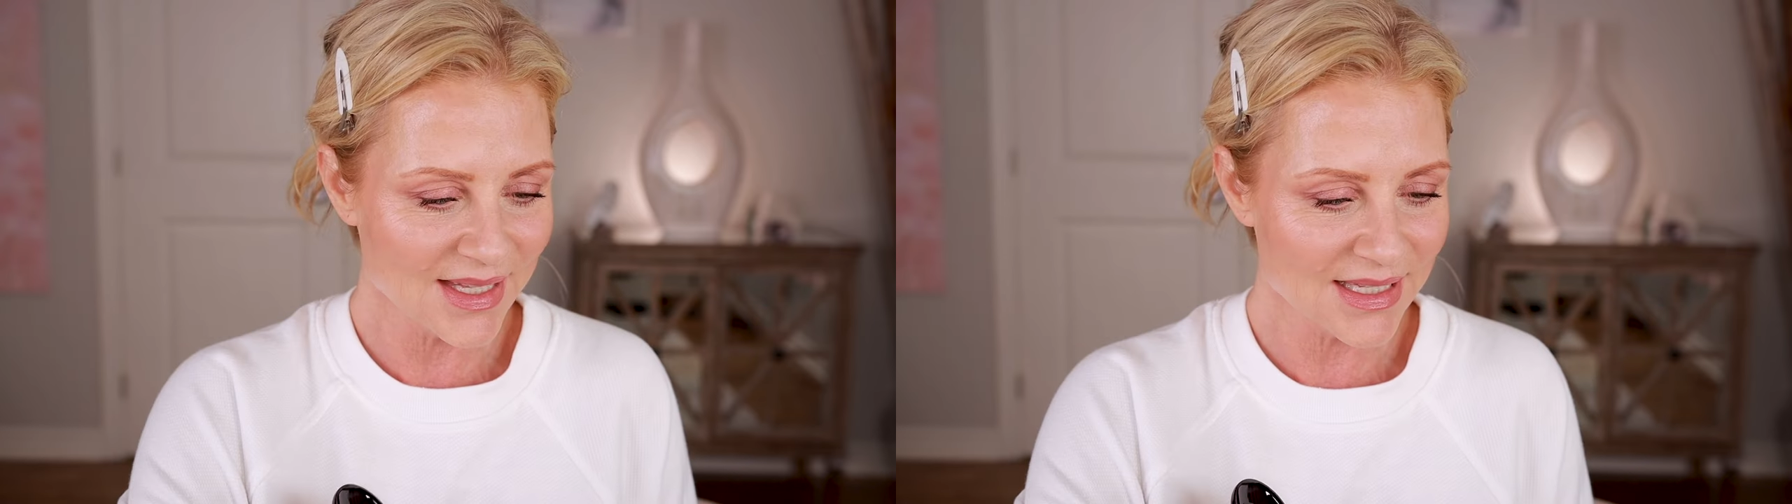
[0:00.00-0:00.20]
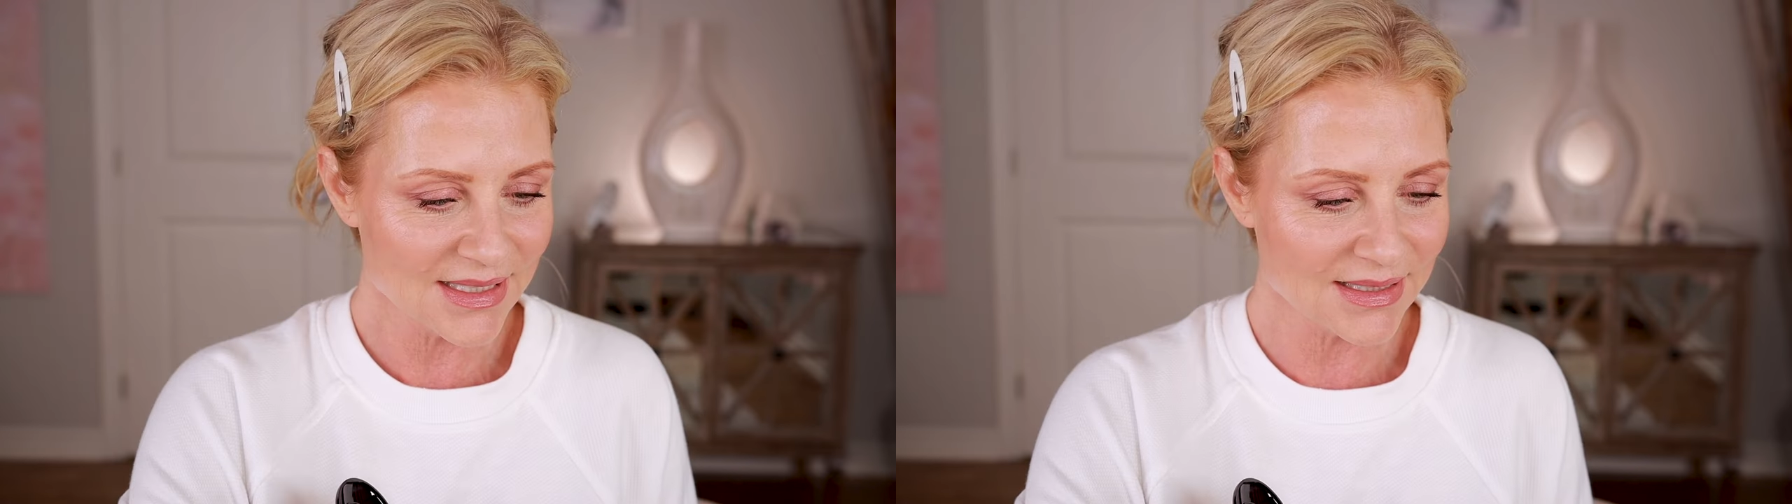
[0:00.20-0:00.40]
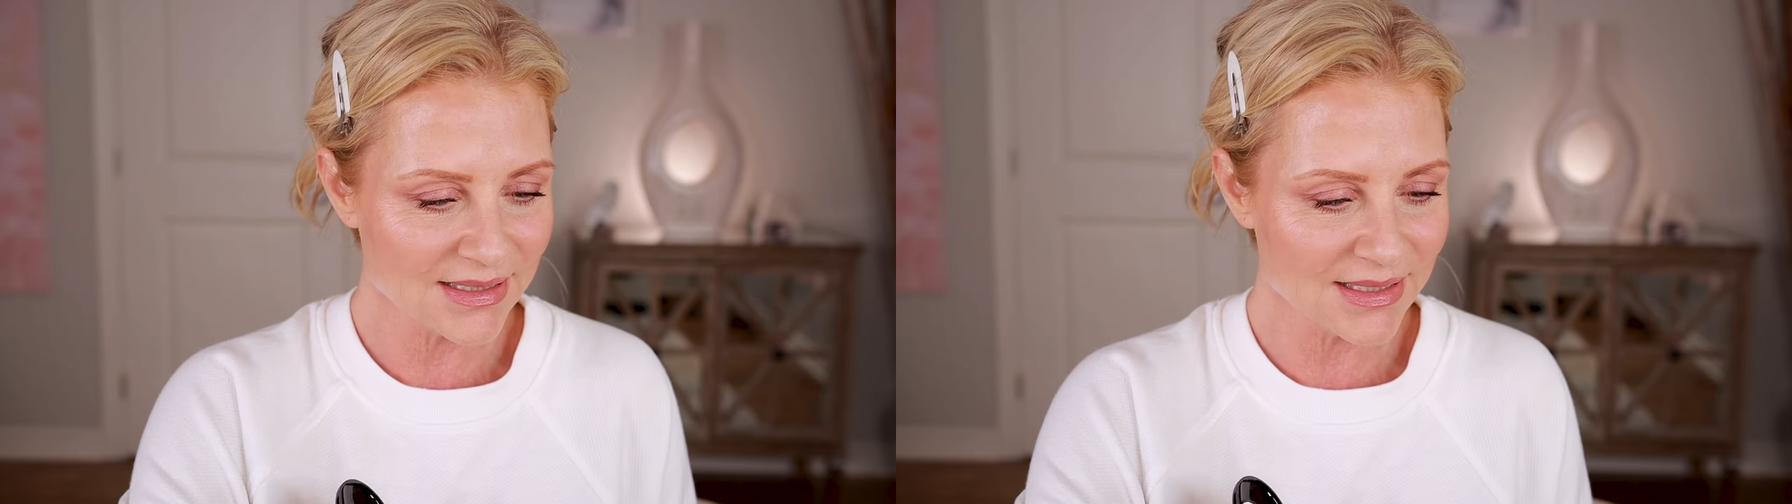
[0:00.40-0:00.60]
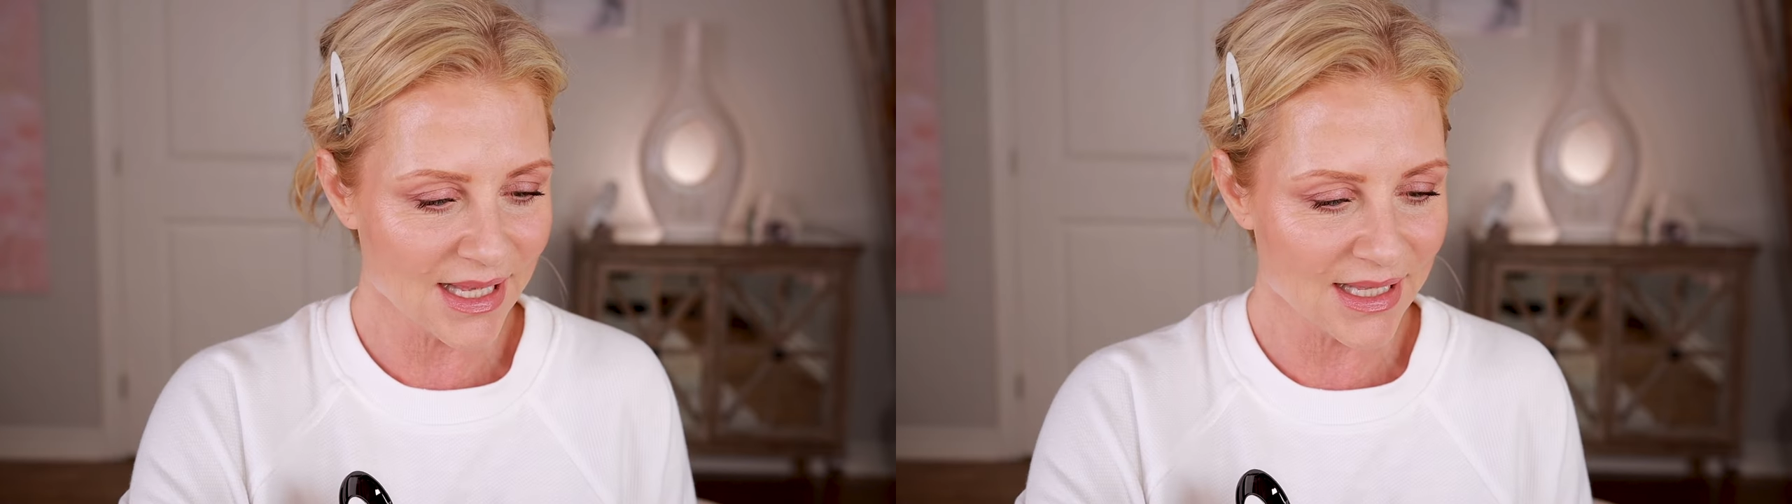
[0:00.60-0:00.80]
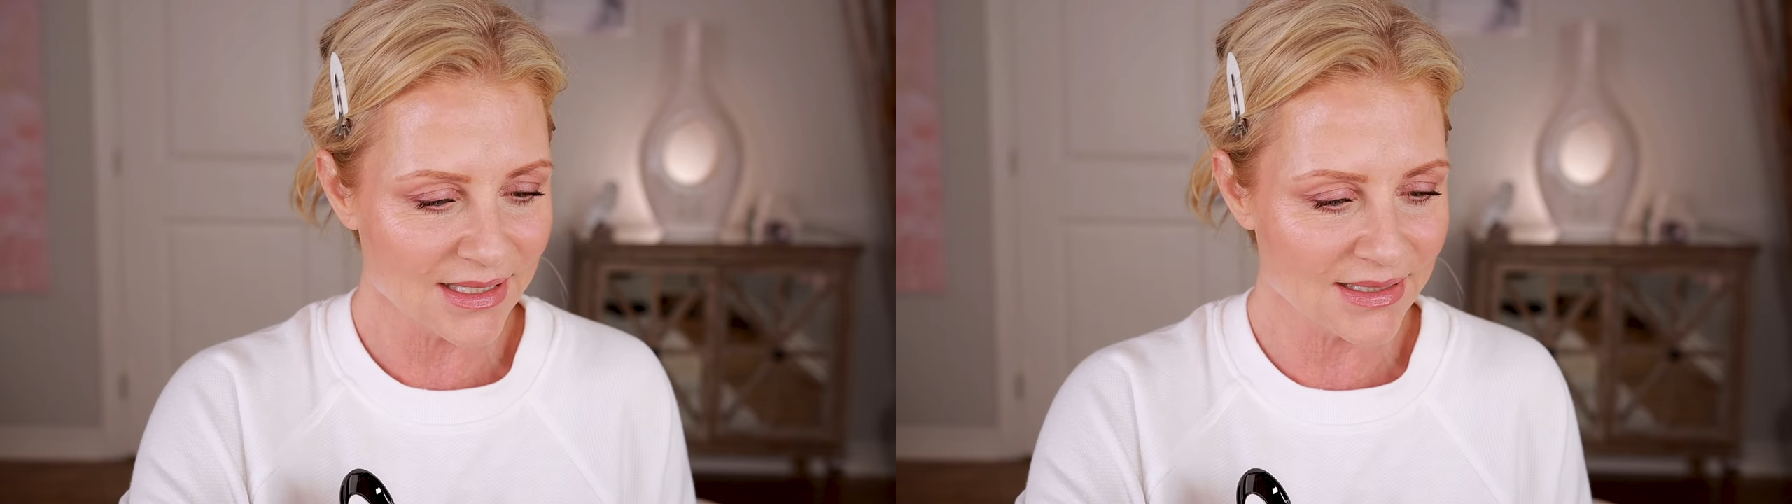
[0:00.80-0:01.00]
This
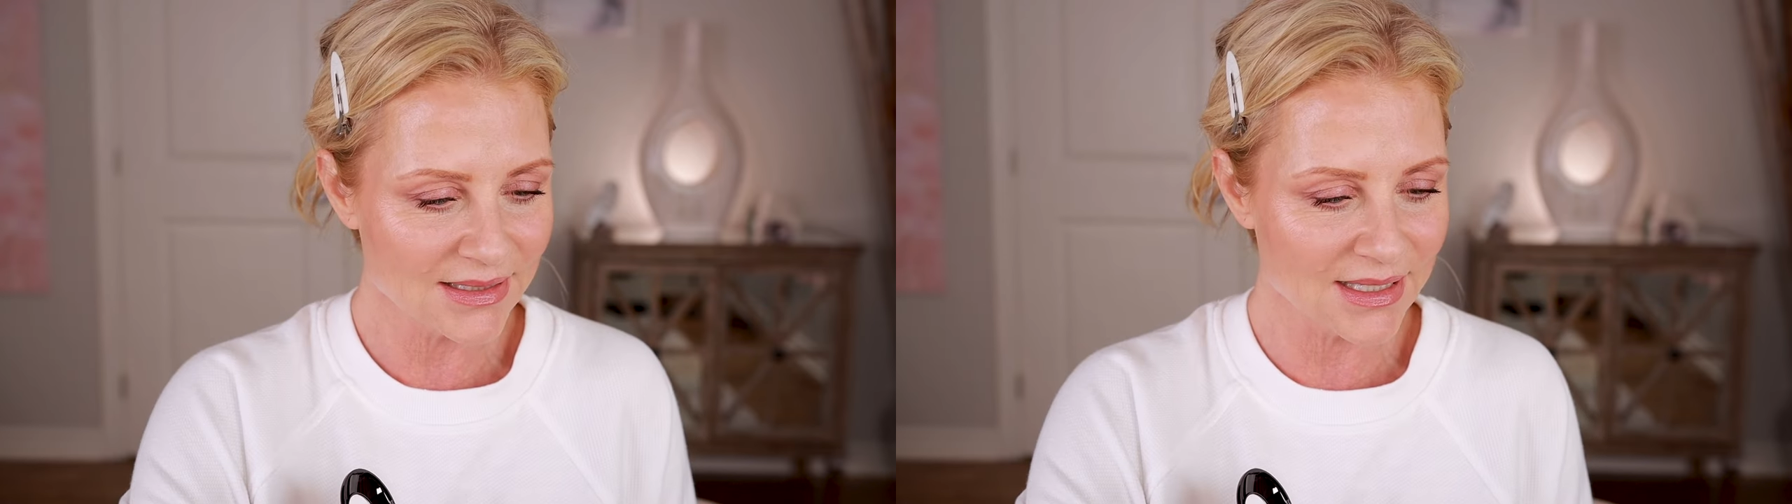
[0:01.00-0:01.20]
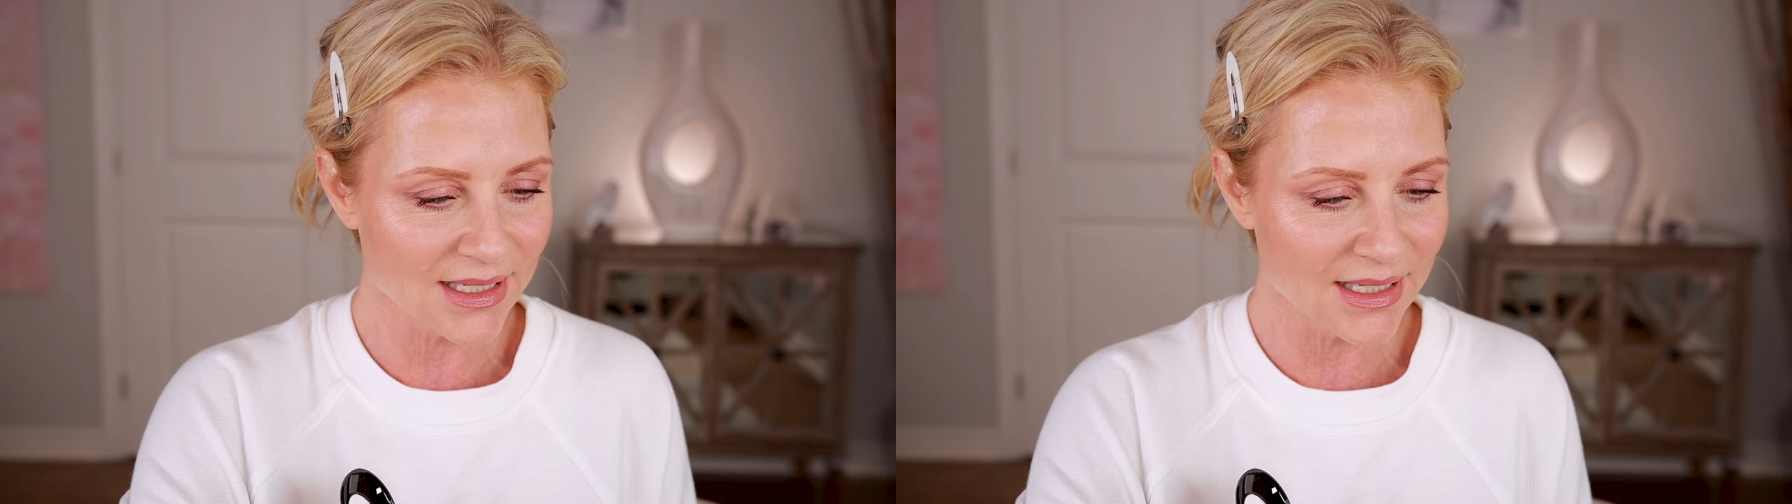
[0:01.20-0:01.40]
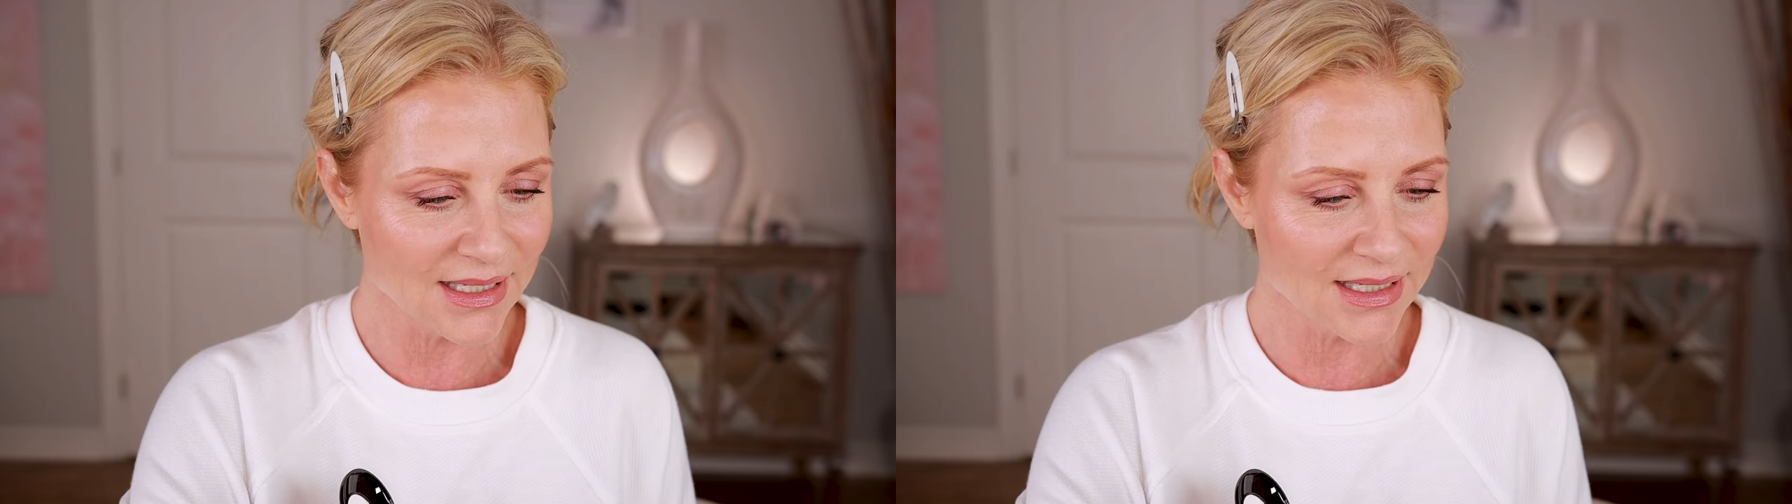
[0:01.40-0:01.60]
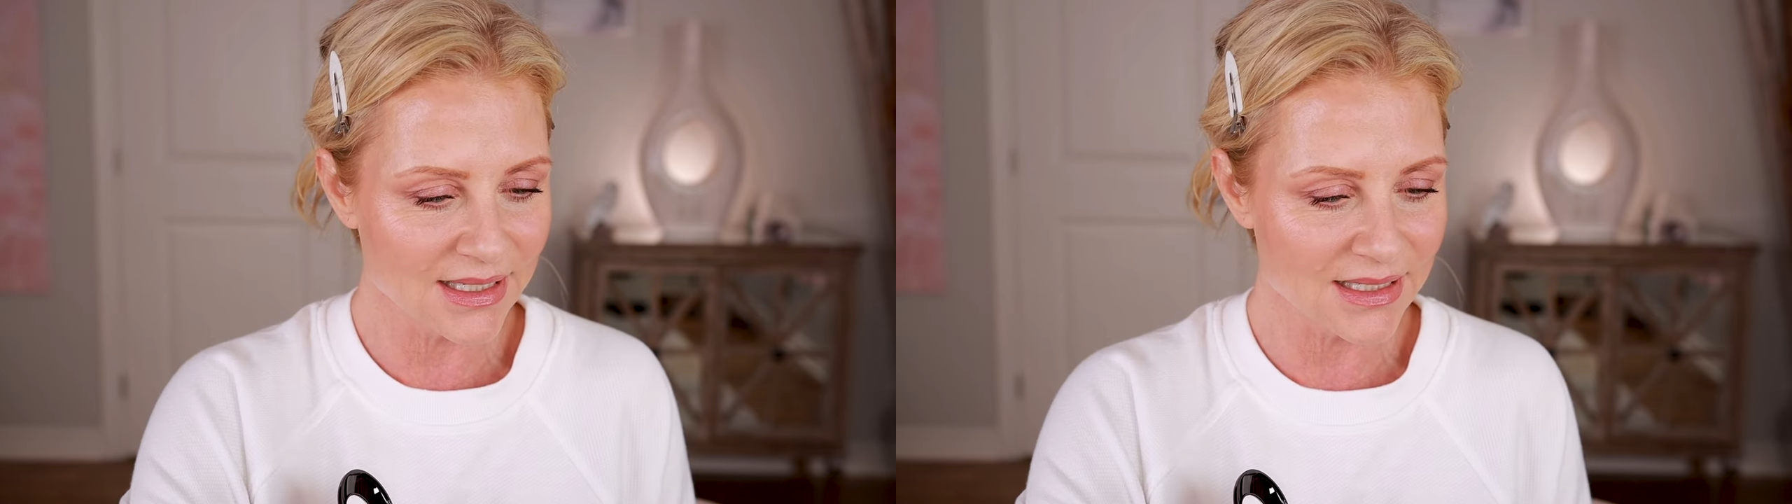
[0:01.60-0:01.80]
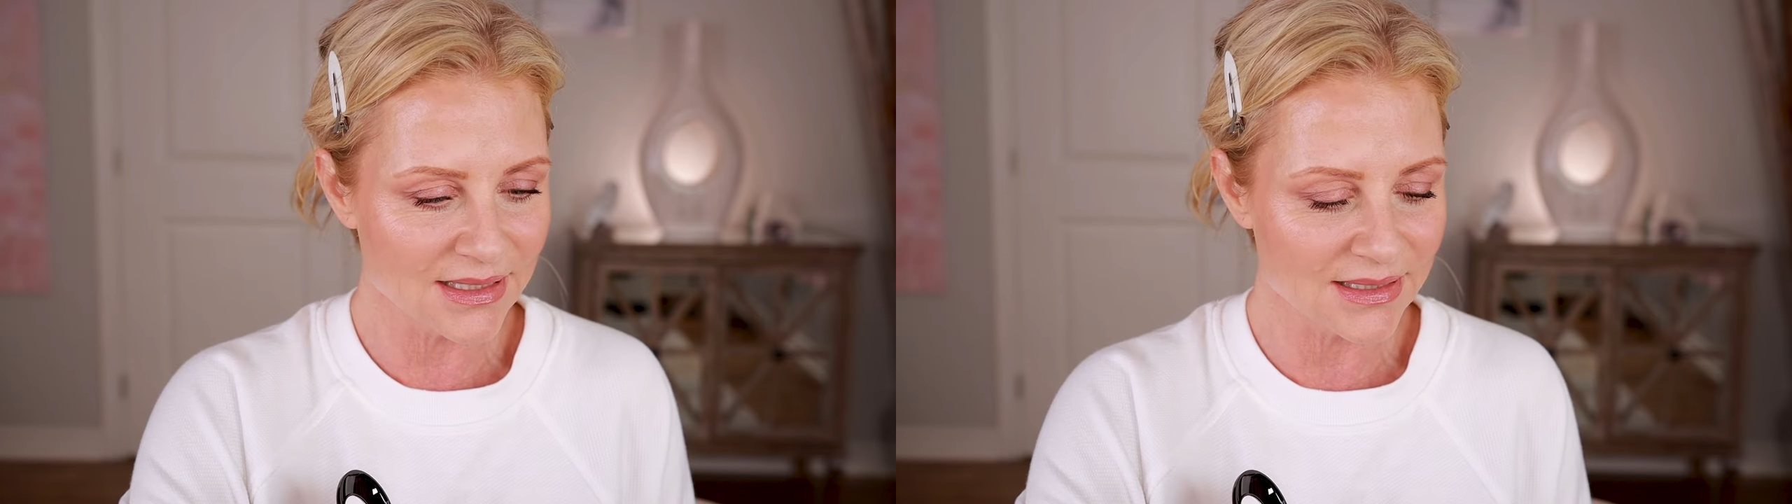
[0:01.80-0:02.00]
says that it
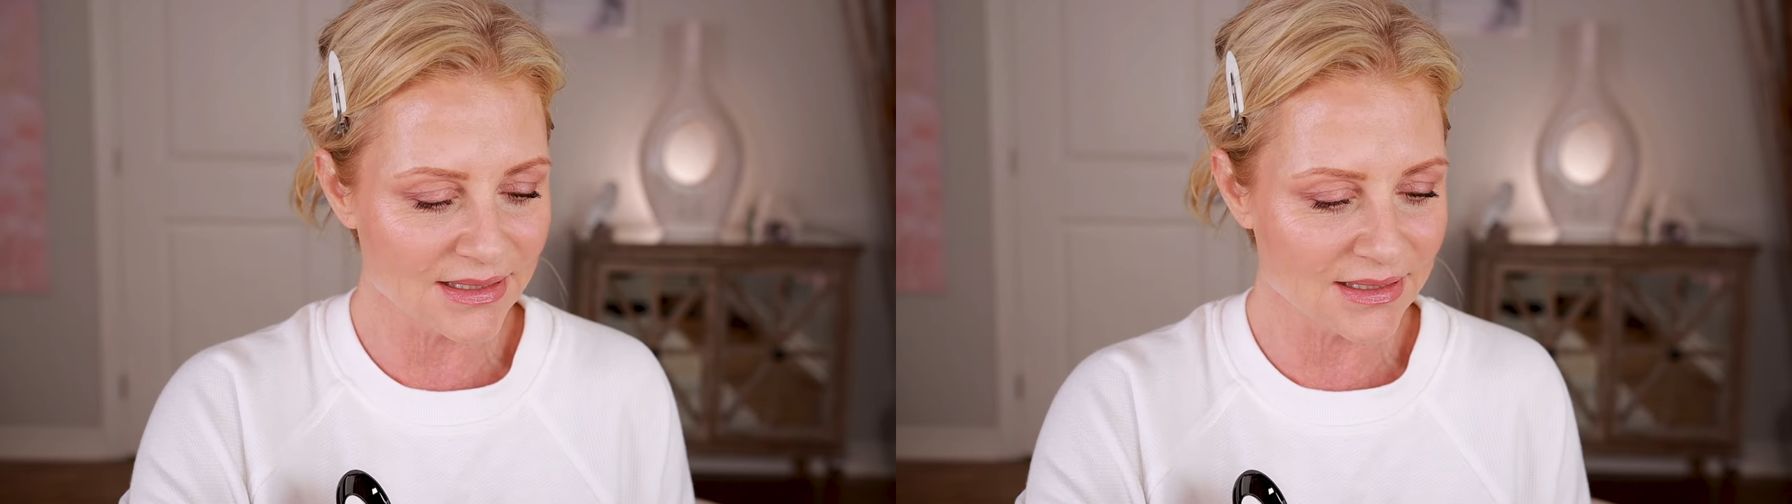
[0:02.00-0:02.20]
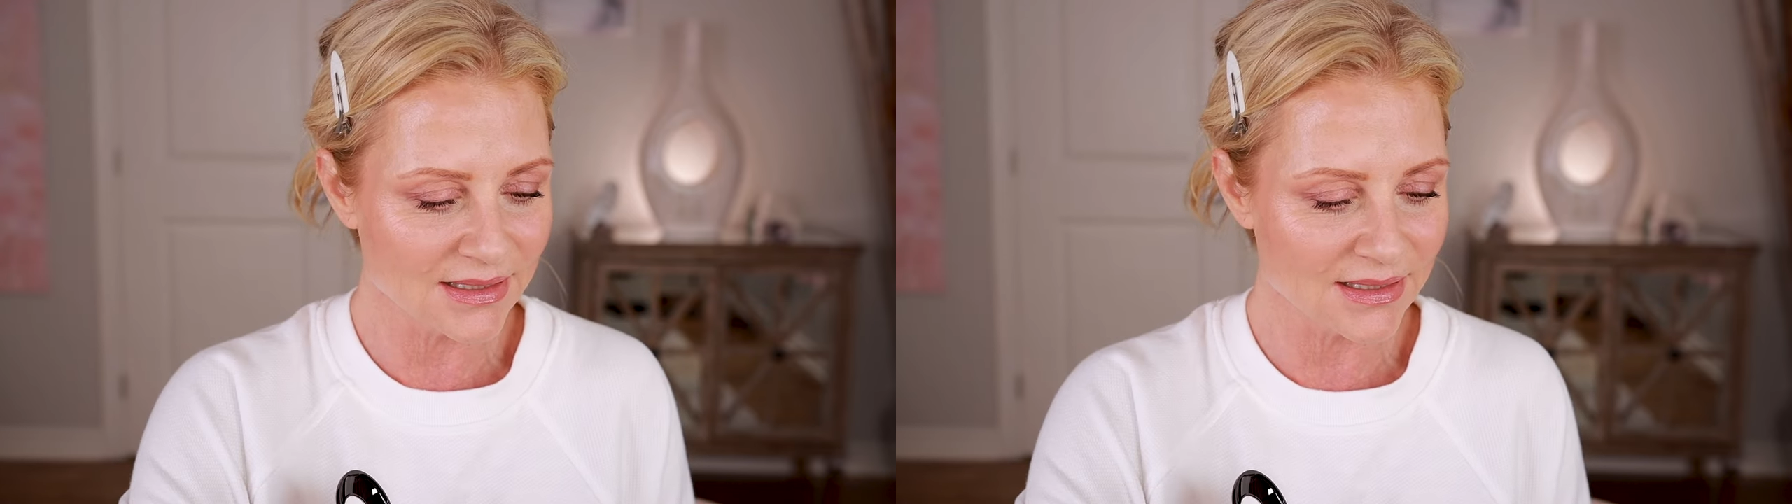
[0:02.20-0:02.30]
is